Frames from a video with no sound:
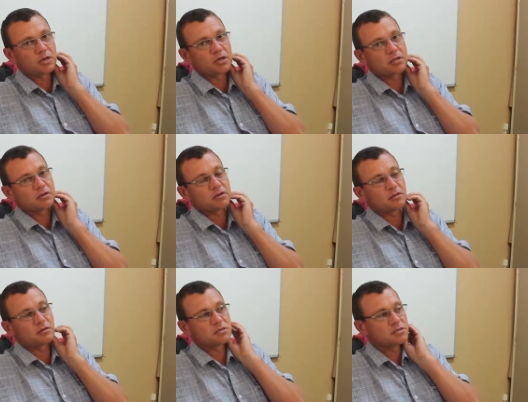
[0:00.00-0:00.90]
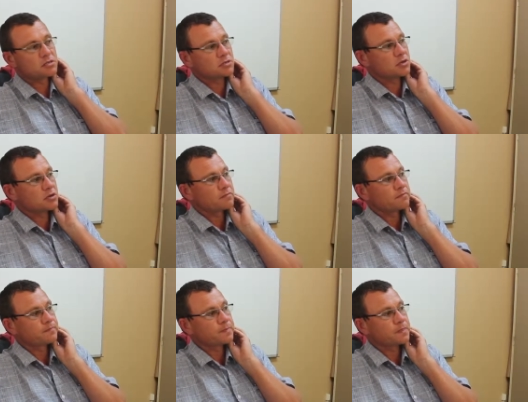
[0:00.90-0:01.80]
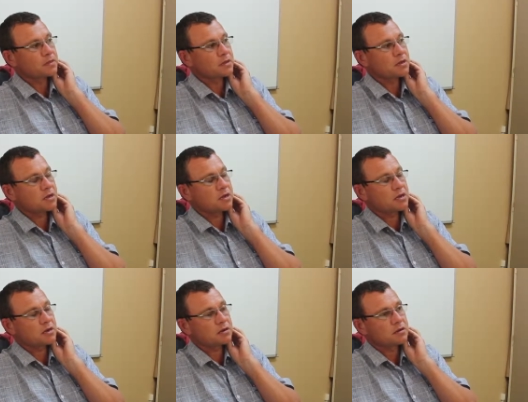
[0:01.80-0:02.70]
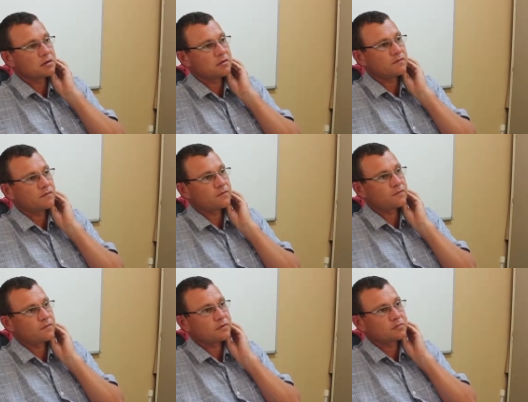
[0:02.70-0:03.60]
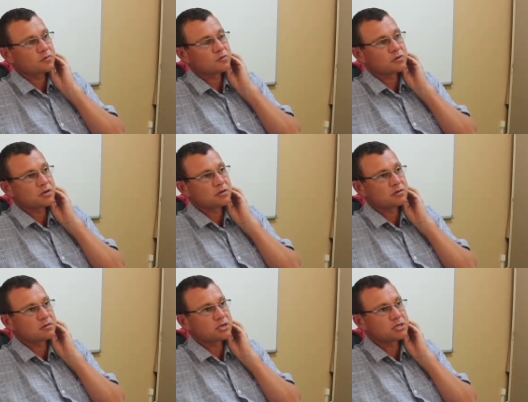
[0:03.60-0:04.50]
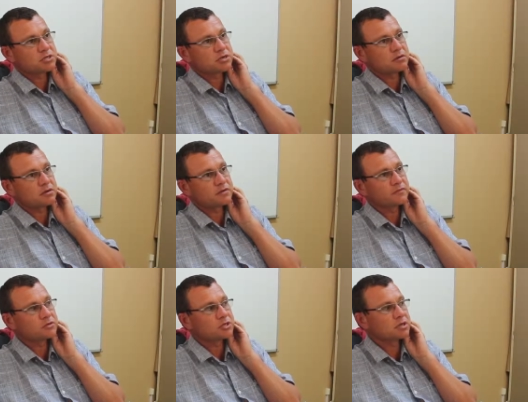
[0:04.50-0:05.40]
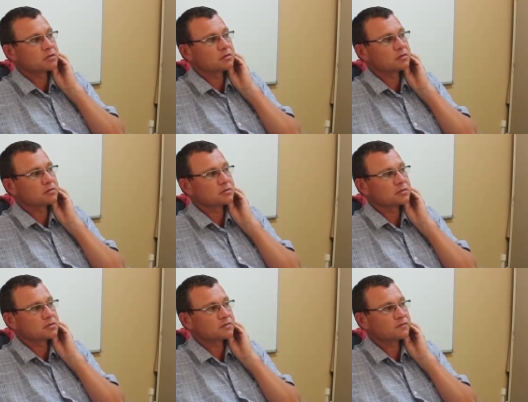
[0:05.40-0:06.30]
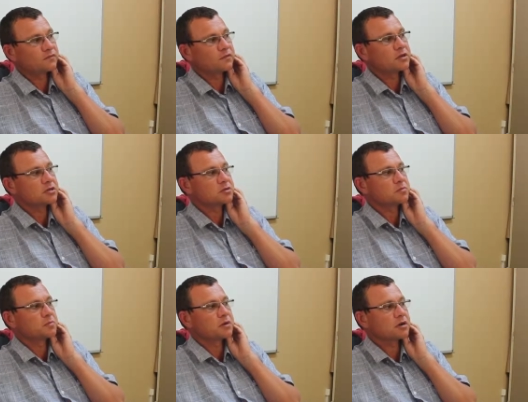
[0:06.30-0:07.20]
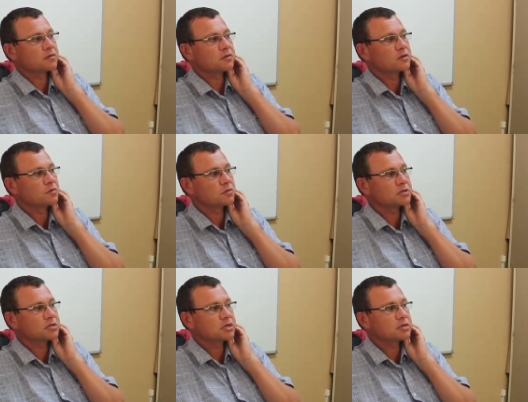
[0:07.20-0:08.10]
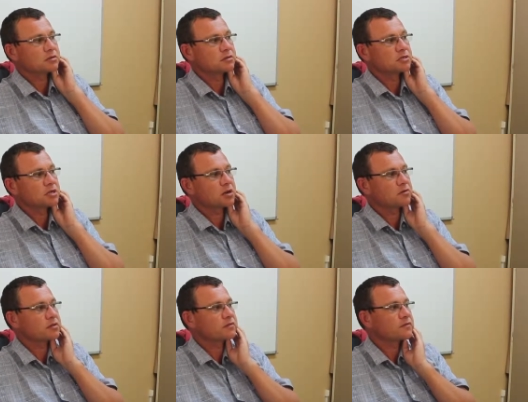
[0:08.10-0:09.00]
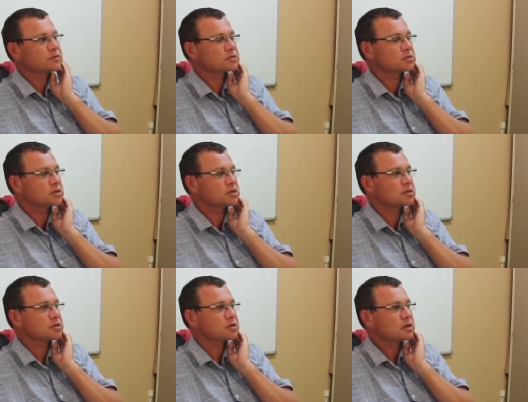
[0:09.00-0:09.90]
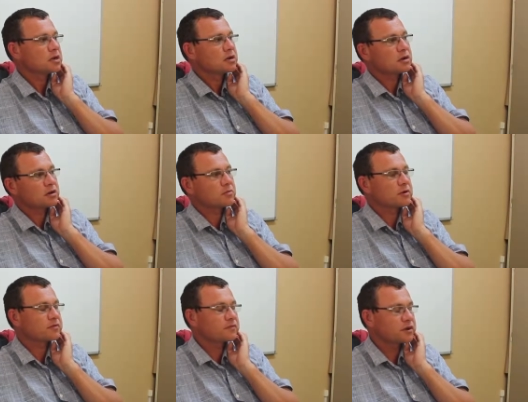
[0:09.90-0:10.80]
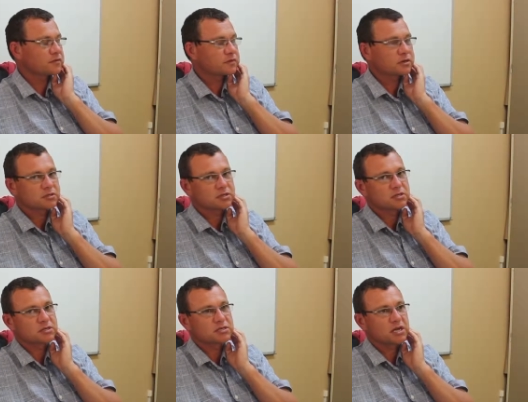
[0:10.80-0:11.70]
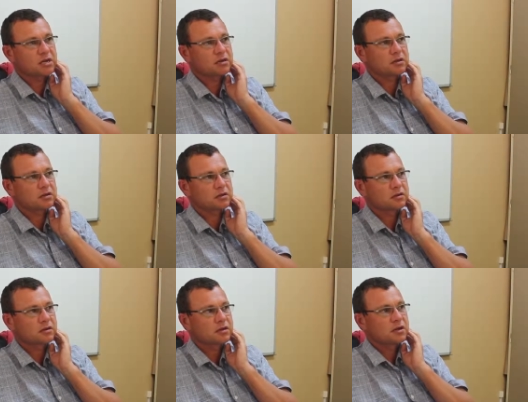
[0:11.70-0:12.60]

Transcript: per hectare in the 6th year, and if I'm talking under correction now, I have to check the figures, but I think we said 0 in the 1st year, around about 5 tons in the 2nd year,